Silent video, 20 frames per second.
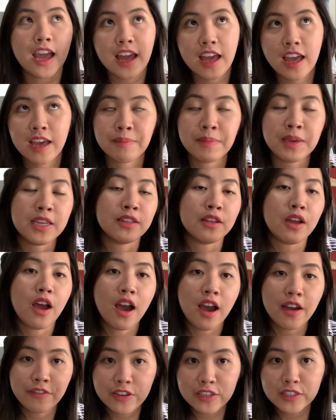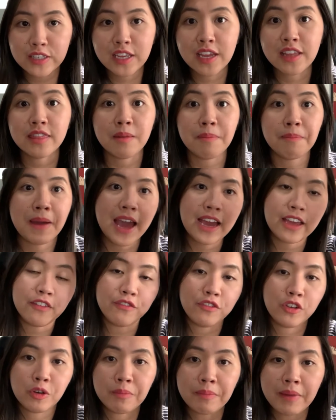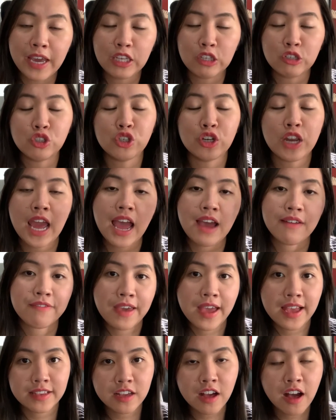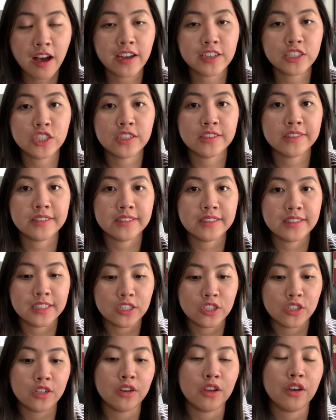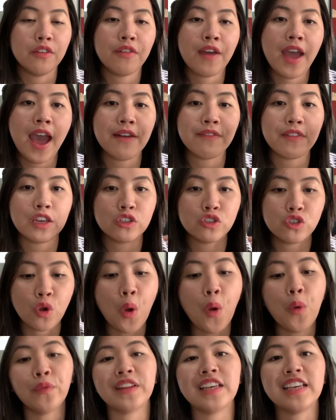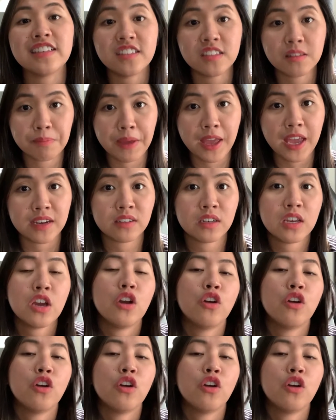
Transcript: I mean, obviously at the back of your mind, you should have that conscious decision of having to only spend